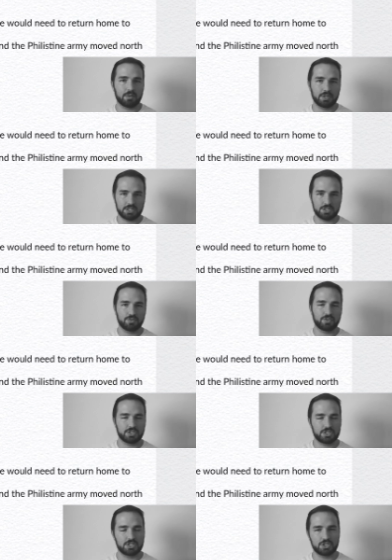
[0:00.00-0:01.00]
because the
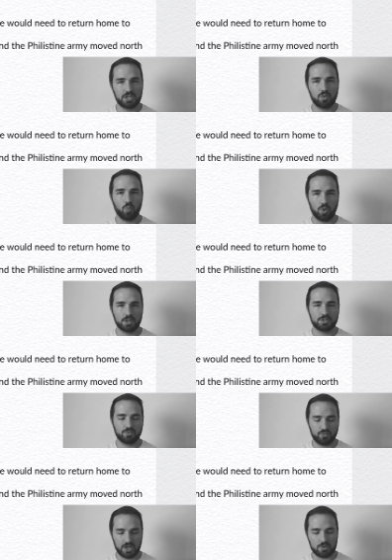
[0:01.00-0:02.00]
Philistines didn't want to
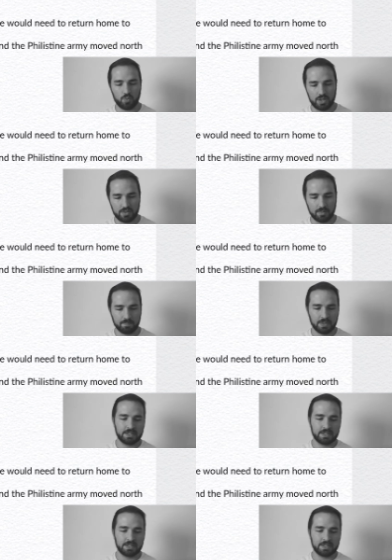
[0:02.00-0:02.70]
fight with him.